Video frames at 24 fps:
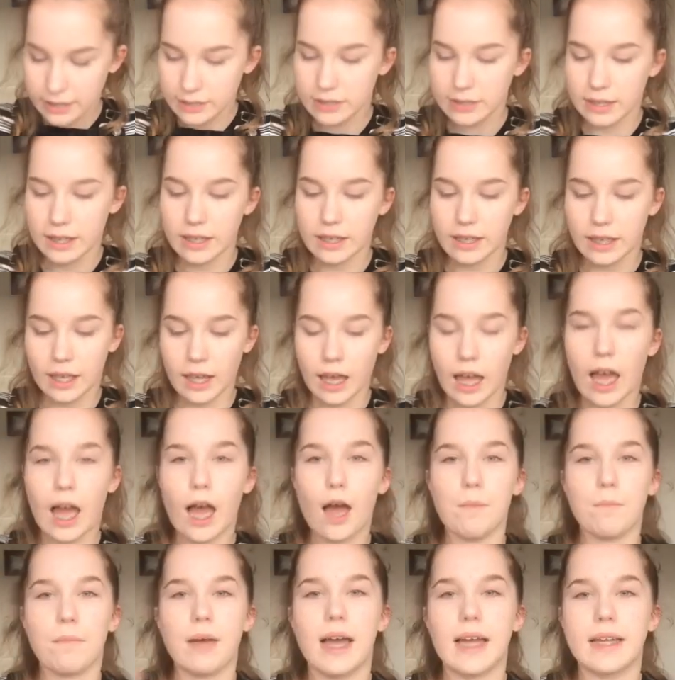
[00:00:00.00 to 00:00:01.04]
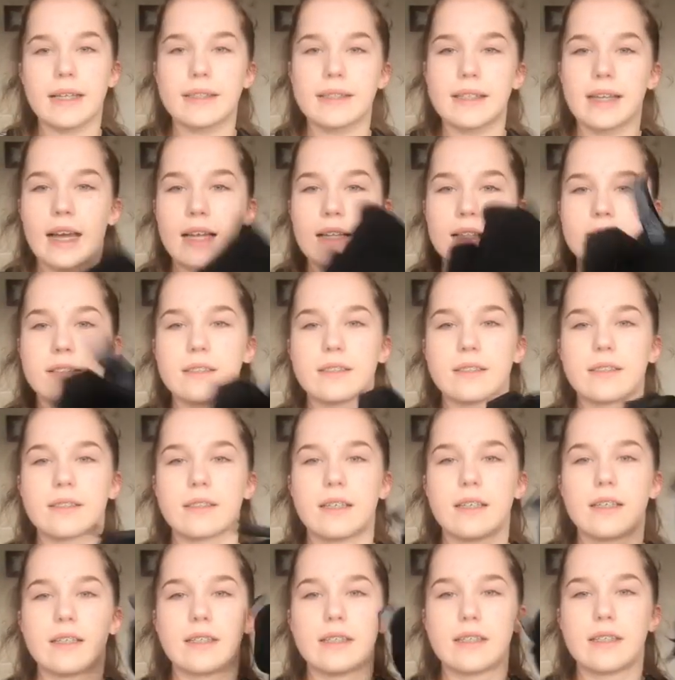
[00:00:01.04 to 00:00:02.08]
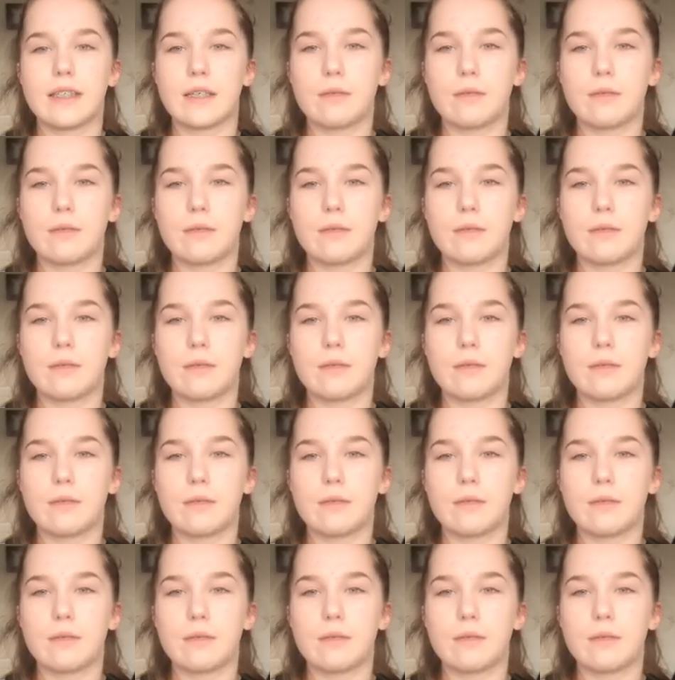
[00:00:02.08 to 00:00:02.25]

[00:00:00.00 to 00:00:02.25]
thing are my dance knee